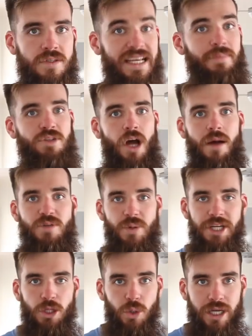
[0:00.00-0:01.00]
Sometimes
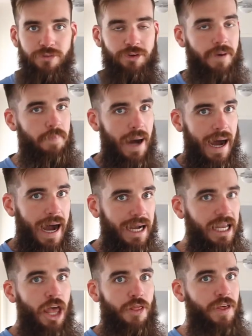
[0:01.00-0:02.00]
when you're looking for a
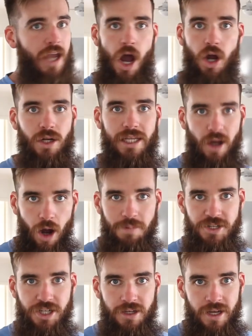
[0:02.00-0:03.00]
park, the only
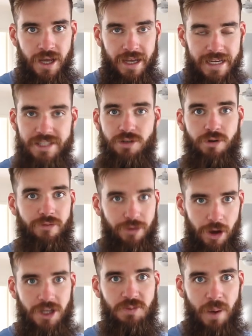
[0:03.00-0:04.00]
option is a
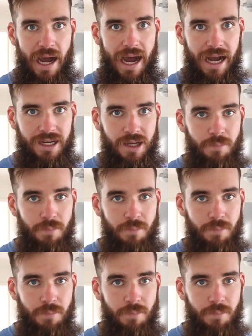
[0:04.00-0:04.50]
reverse park.